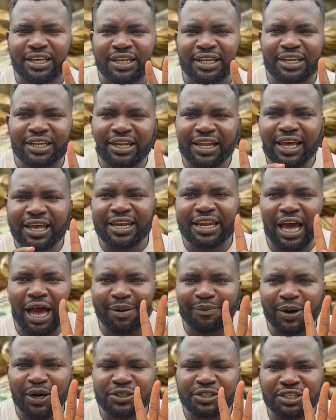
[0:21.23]
learn
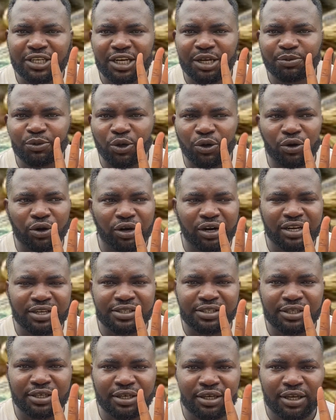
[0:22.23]
about
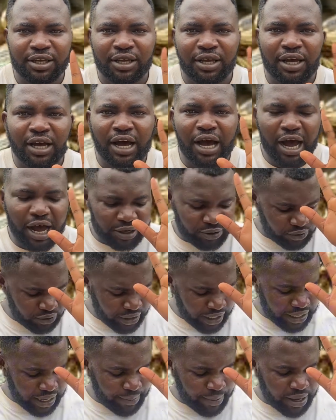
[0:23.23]
cryptocurrency. How do you
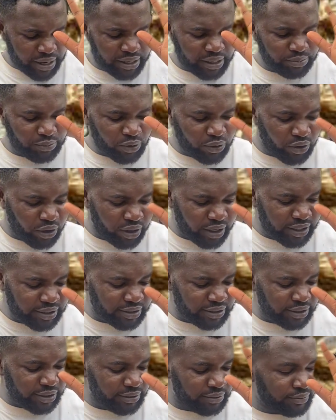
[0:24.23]
learn about
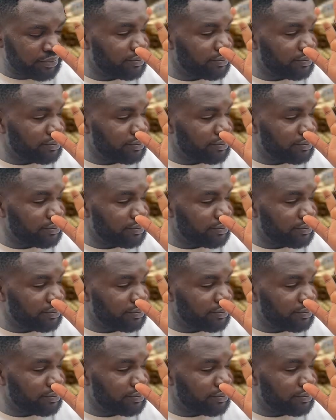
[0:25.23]
cryptocurrency?